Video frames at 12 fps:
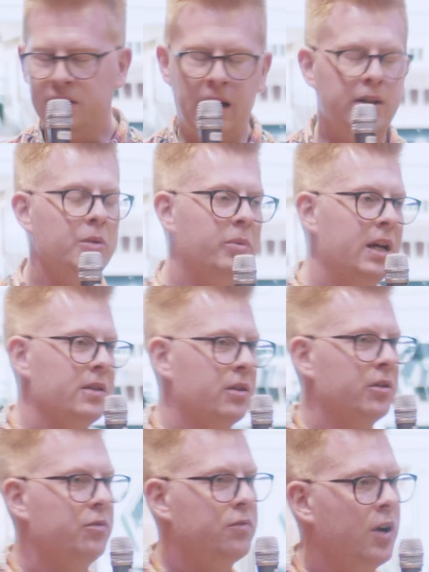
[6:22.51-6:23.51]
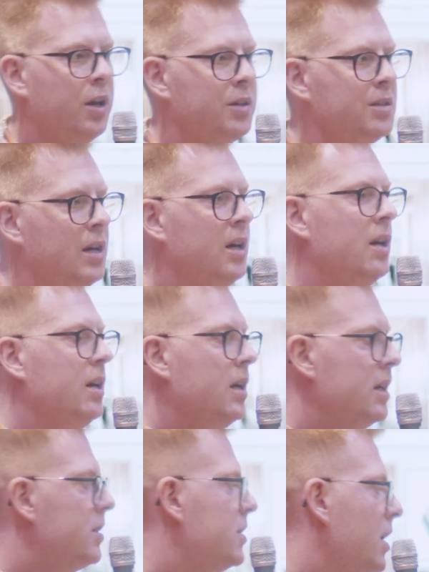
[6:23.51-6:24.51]
scatter plates on the front
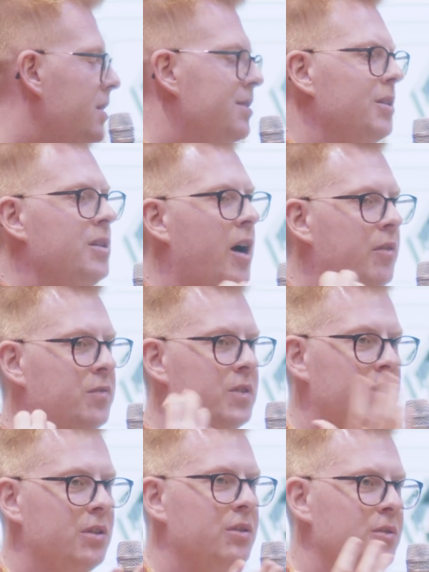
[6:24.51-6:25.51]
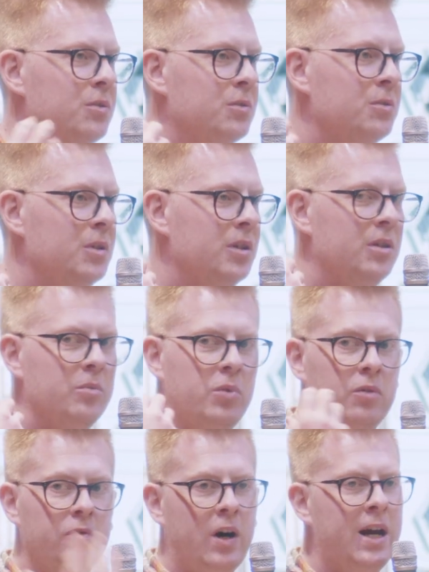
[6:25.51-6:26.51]
is just enough to
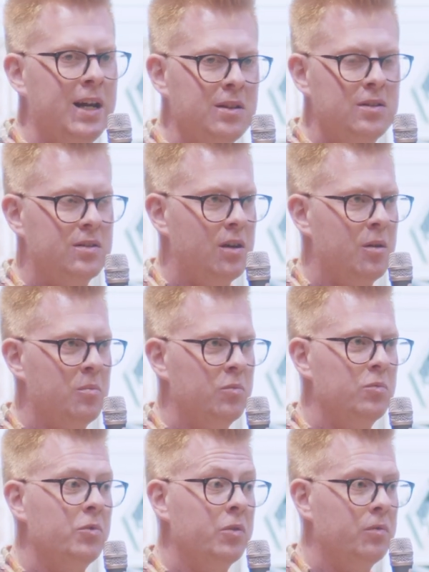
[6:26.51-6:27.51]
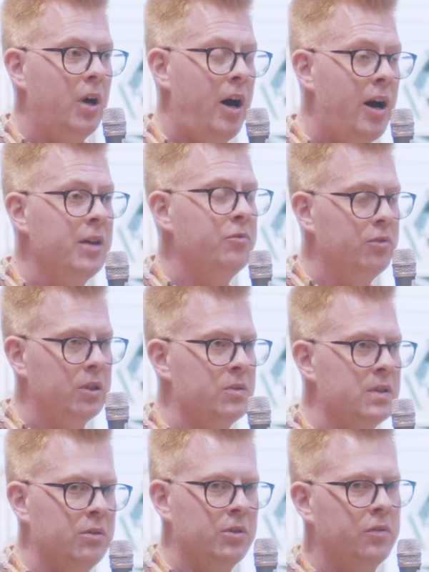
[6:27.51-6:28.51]
provide some high
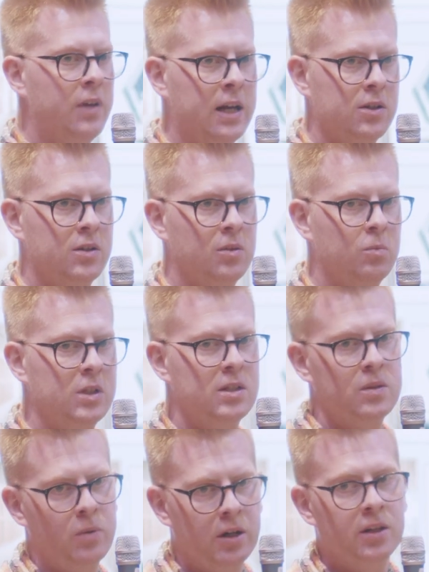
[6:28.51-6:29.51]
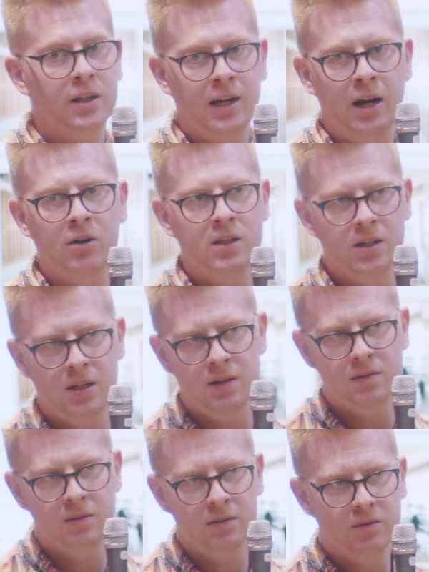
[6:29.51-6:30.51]
frequency reflection, which is where the clarity
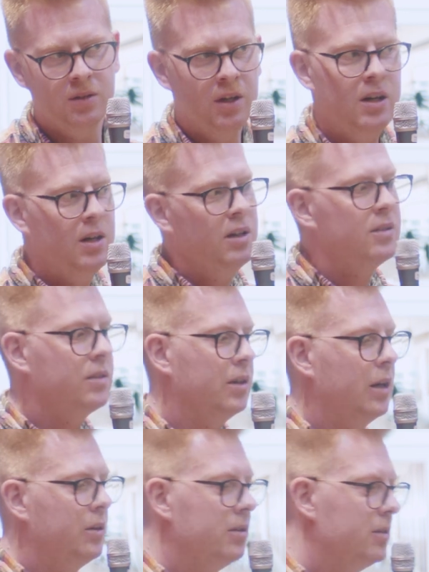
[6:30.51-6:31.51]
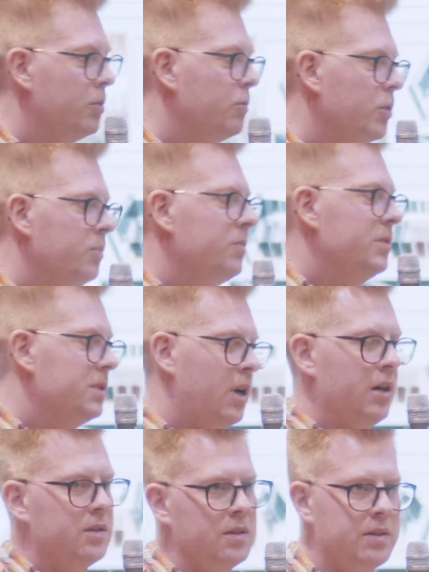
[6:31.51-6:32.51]
is. So that the room
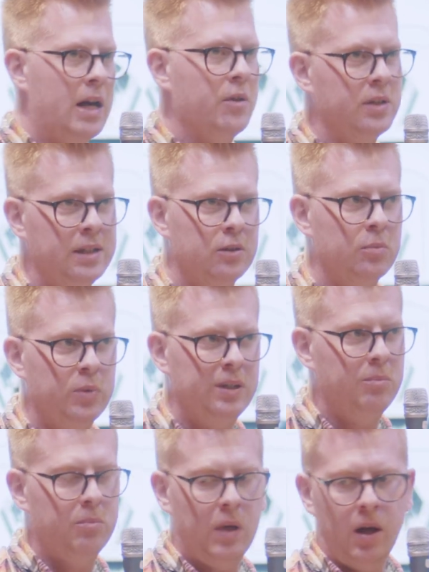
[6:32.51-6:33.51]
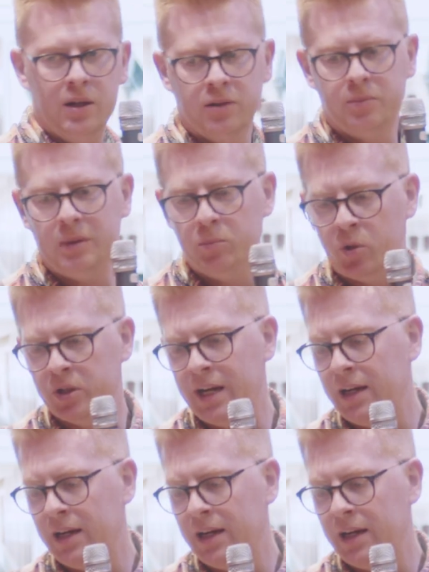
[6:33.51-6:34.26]
starts to sound a little bit a little bit more